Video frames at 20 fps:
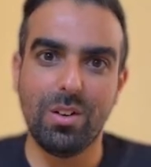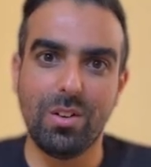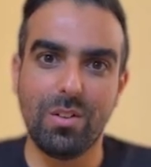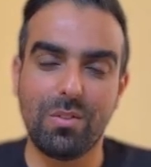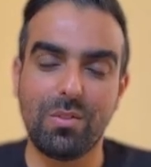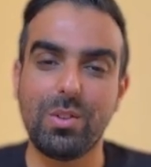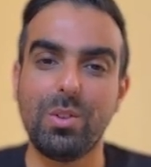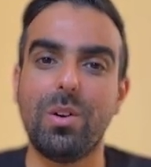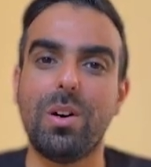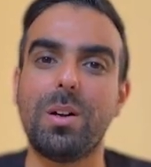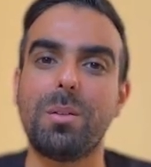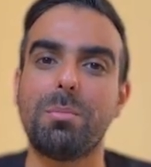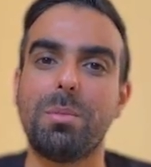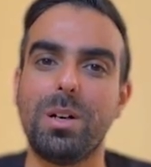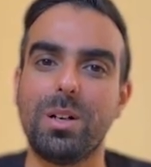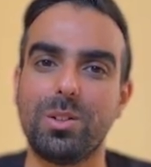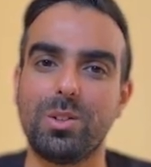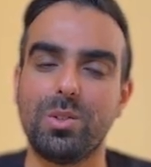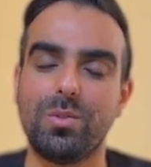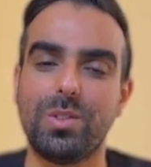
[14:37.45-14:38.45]
If you are
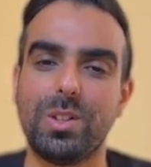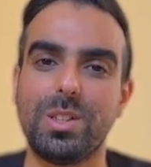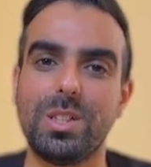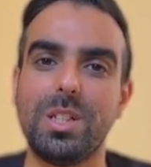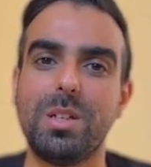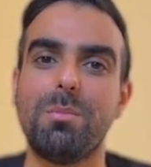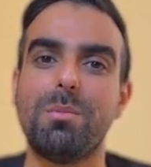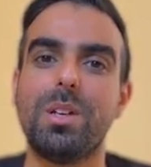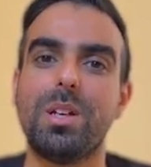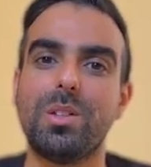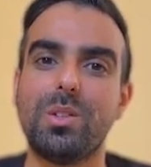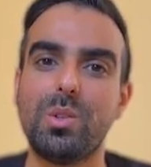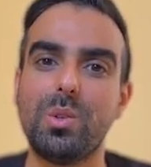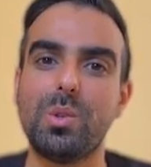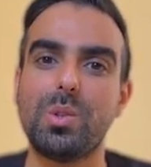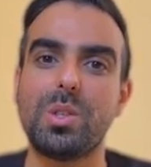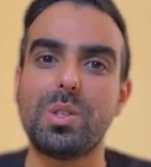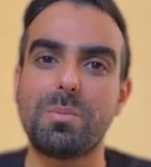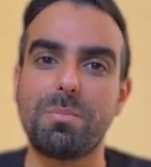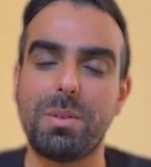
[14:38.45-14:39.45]
part of a team that
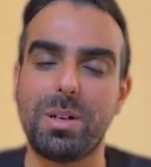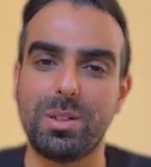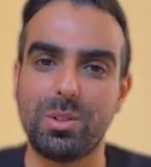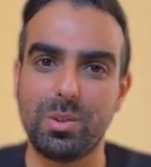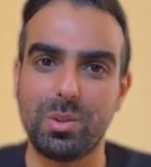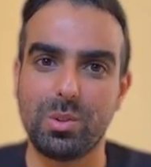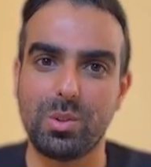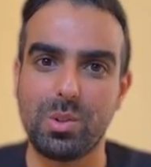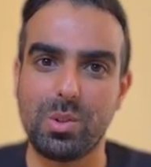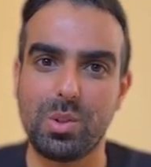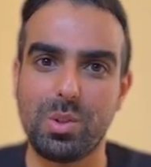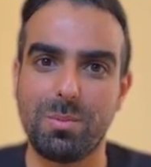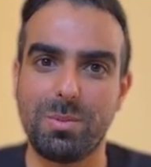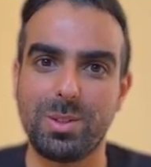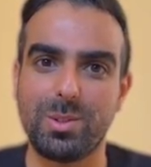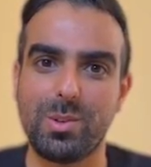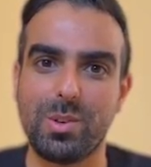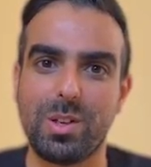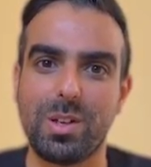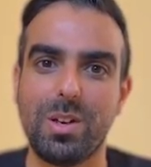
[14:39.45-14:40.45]
uses
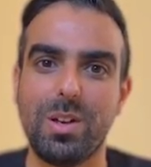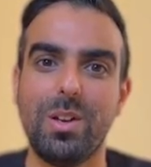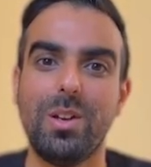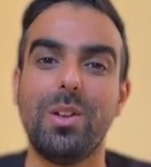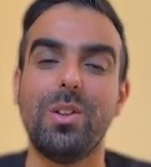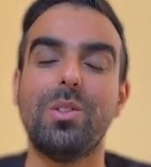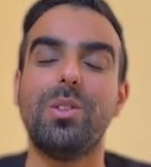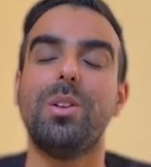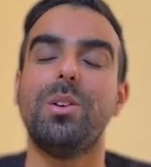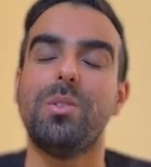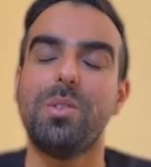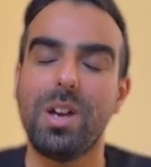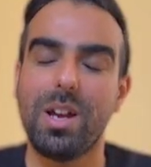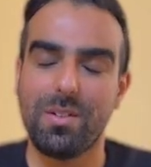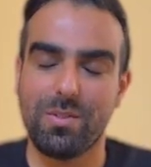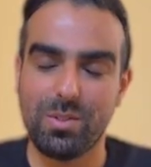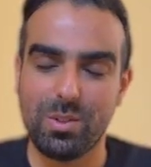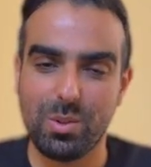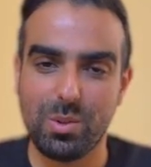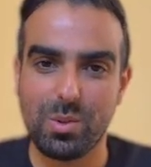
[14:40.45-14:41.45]
pytorch-geometric, then you
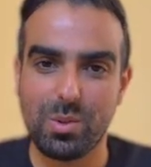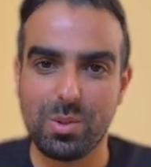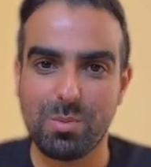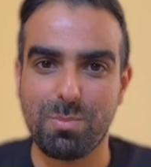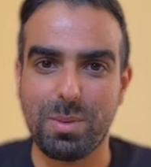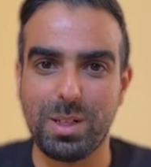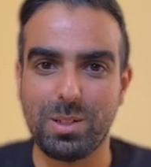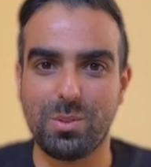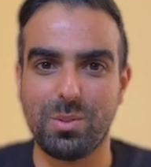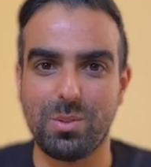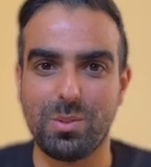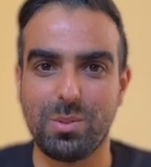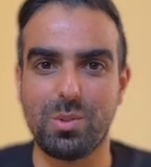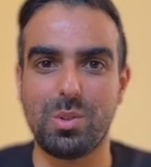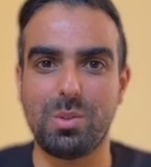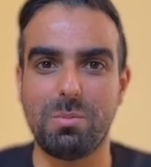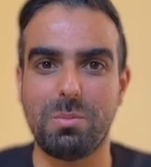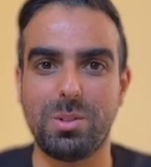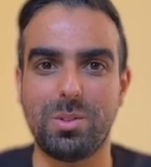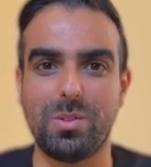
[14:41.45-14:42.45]
have to use
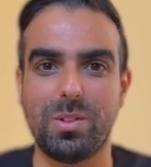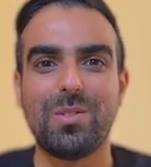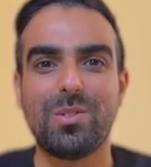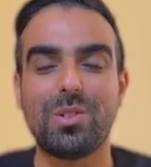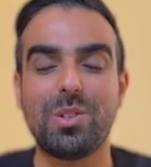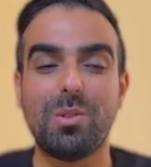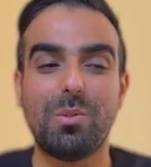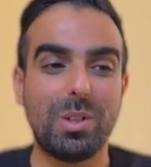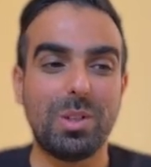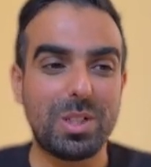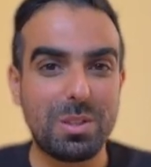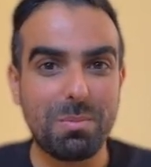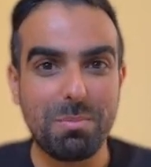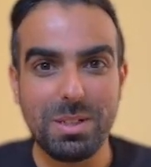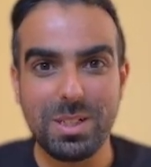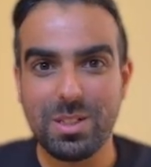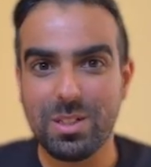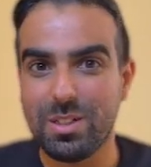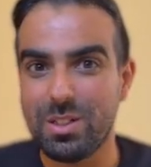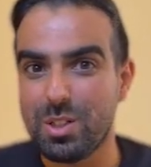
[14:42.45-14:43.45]
pytorch-geometric. So it's
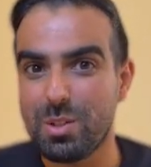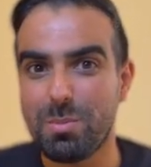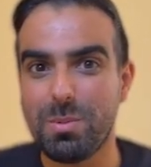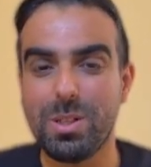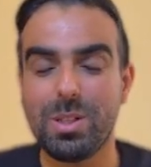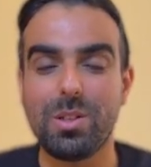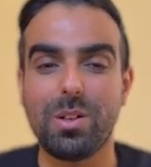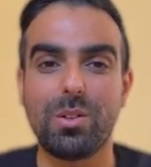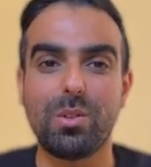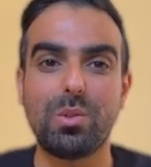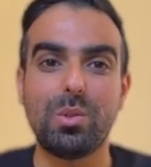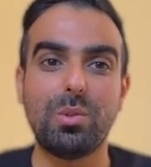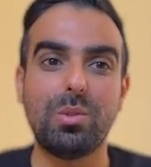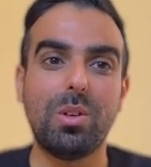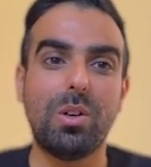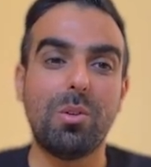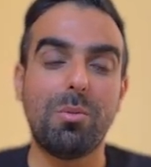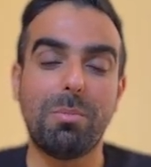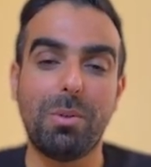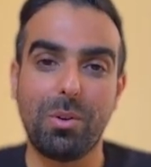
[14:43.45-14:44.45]
better to
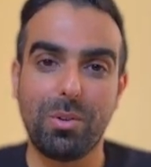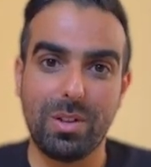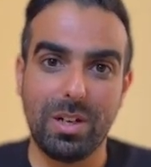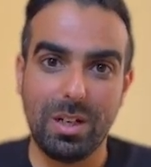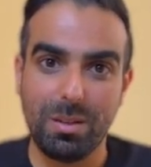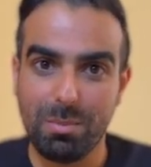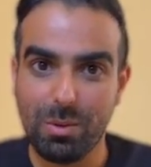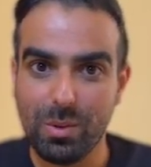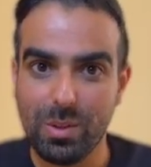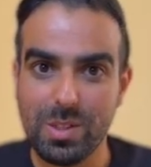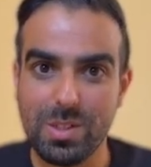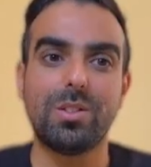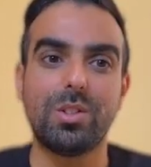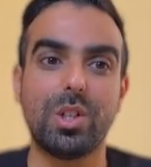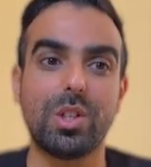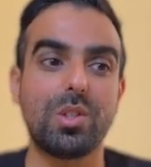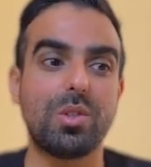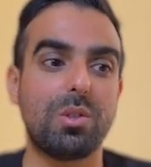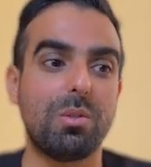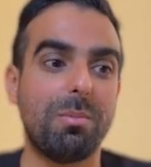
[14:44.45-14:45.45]
know both libraries
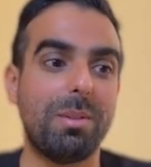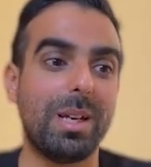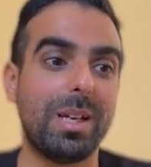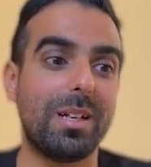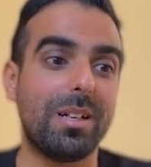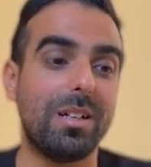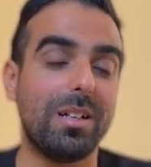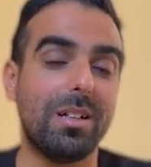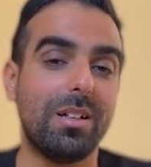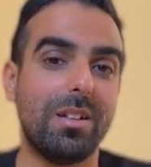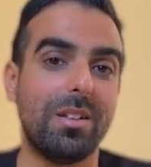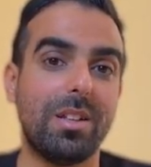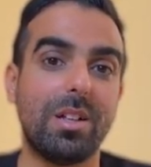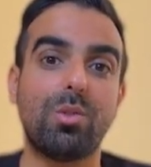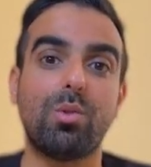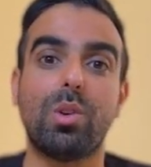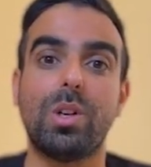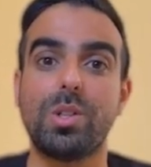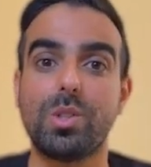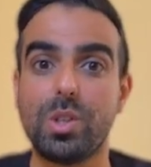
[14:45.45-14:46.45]
just to make the
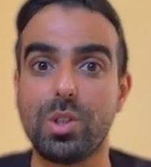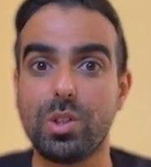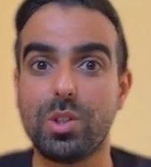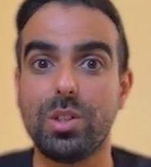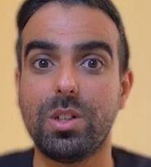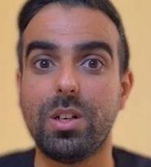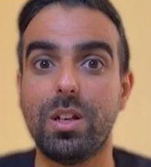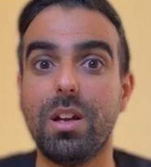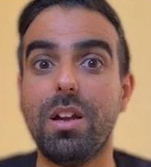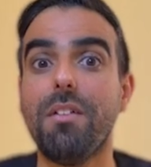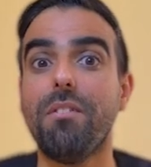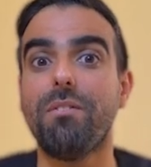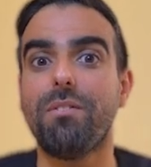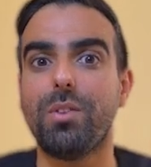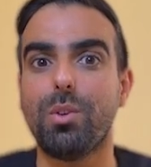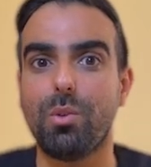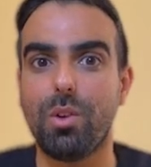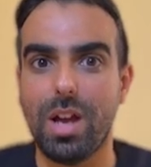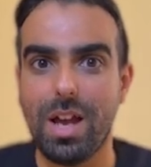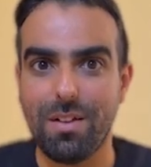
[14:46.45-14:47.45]
transition if
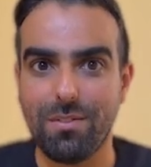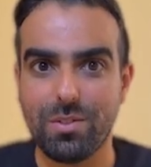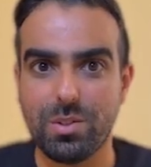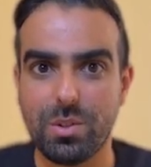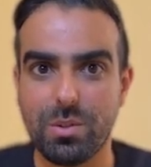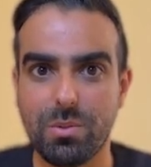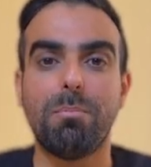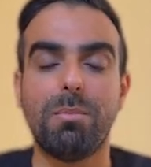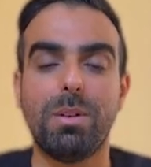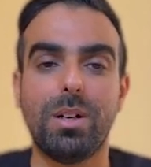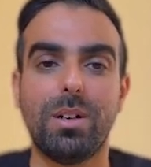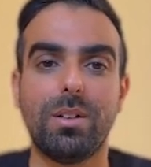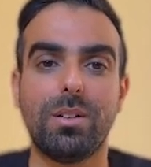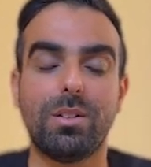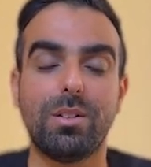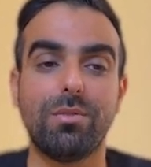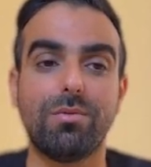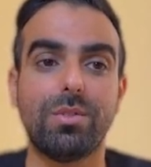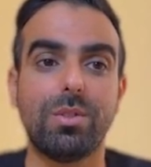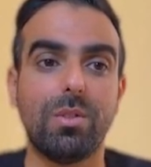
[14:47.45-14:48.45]
you have to. But
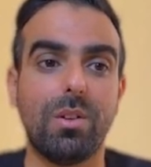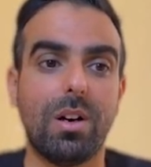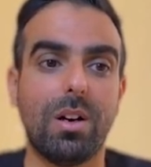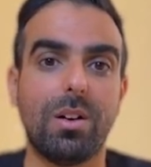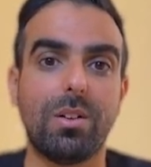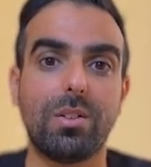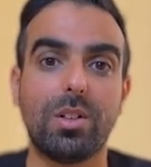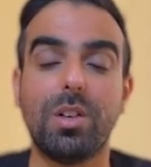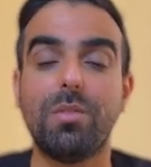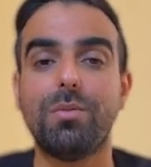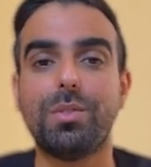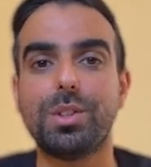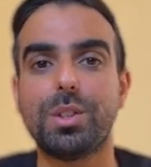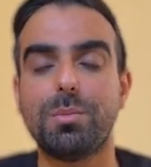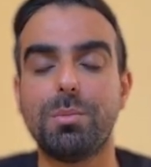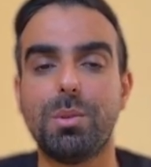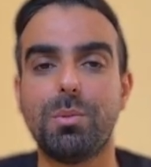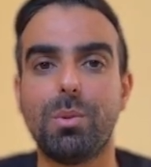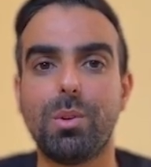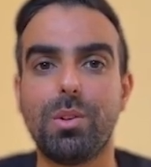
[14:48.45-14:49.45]
if you are
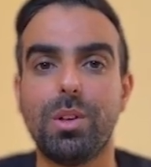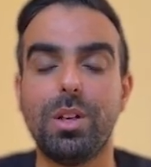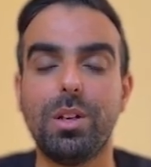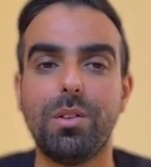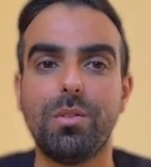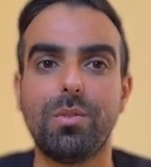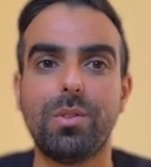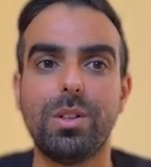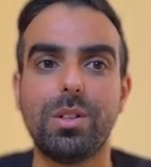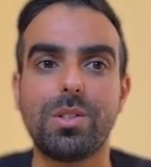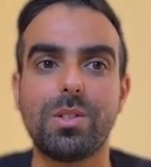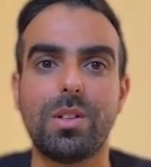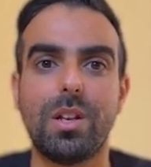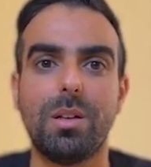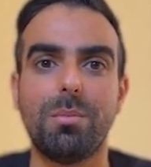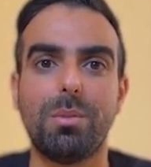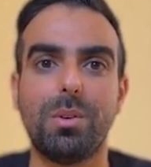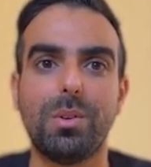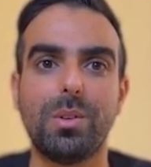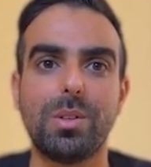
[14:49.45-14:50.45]
comfortable with any of these
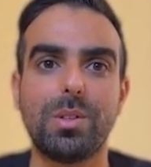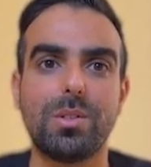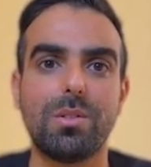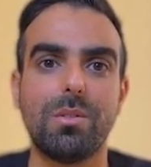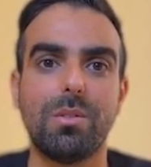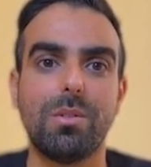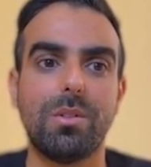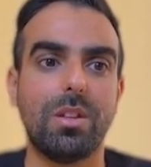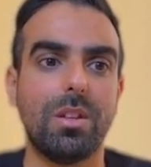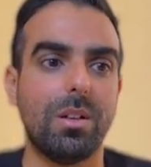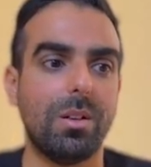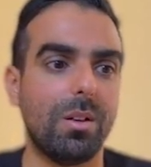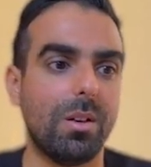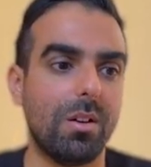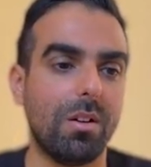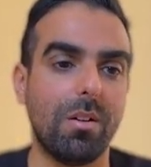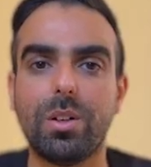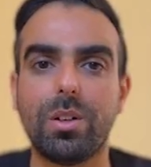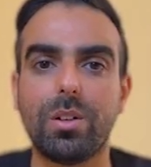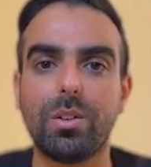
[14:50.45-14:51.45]
libraries,
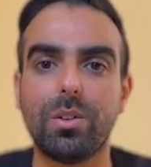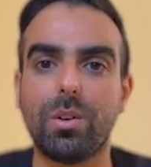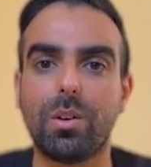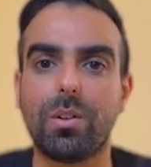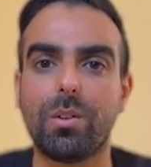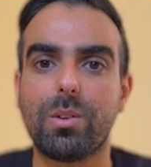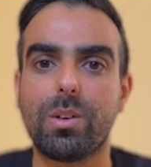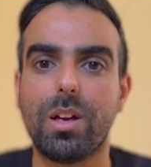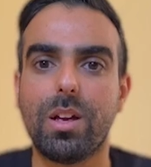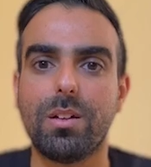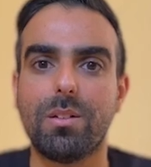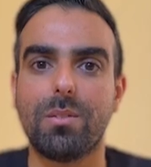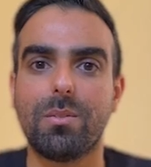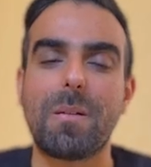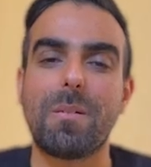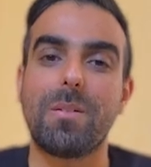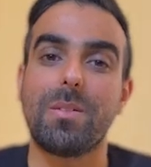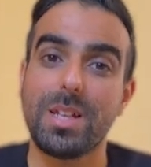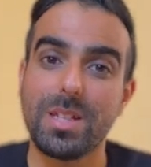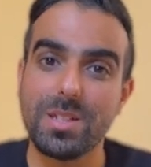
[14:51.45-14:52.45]
then you're okay.
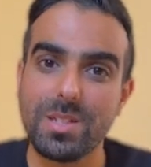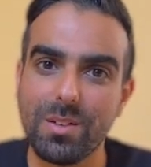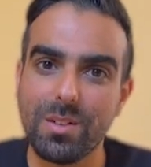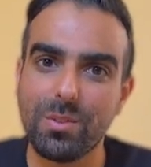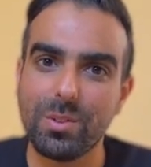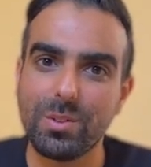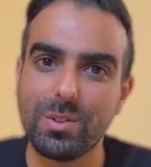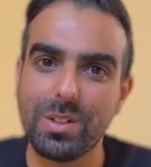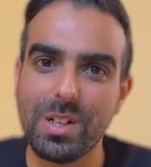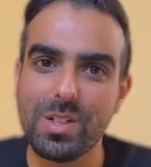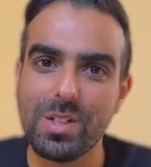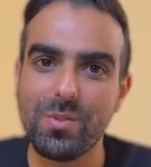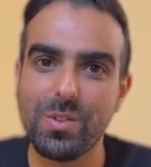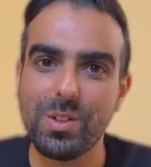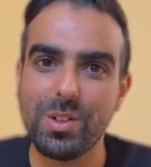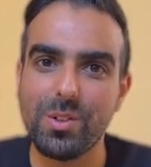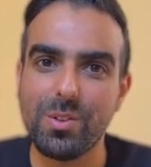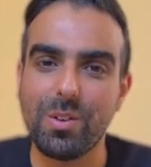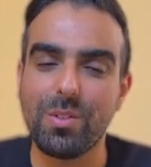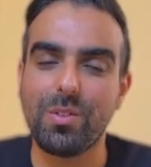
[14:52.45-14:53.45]
That's it for today's
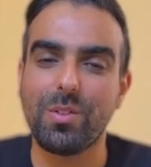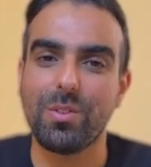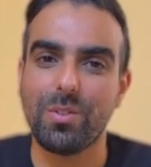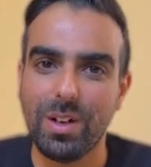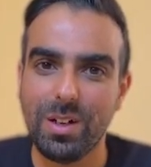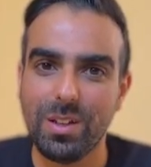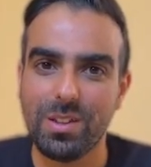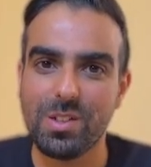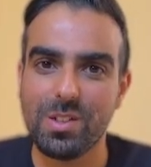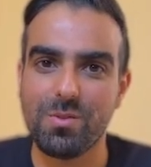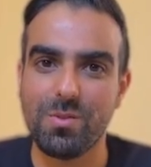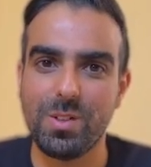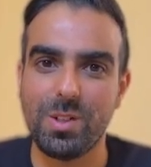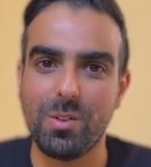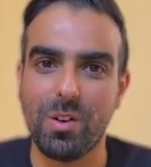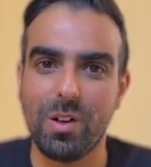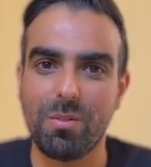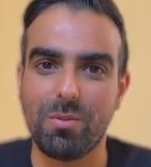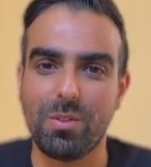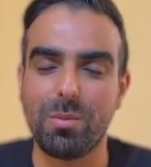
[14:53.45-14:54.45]
video. If you find this video
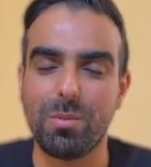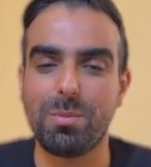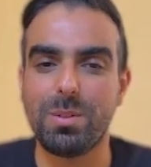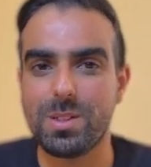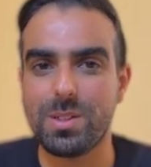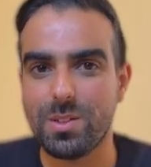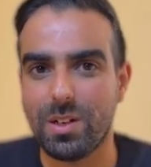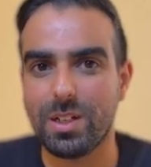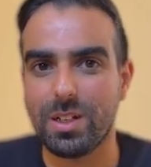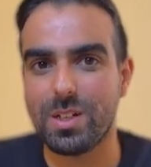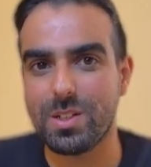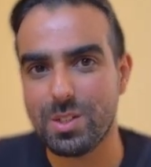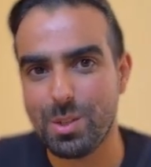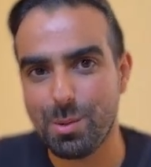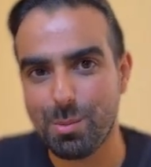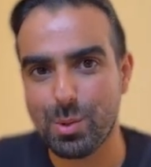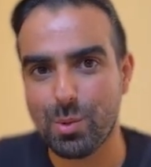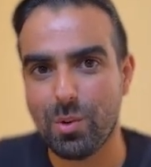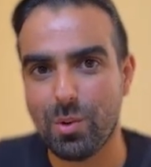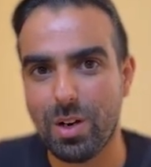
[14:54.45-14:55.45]
helpful, please like and
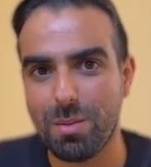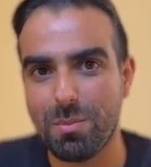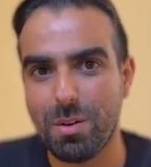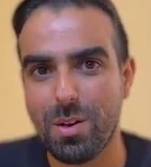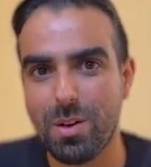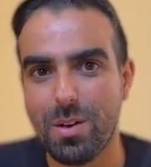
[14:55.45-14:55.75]
subscribe.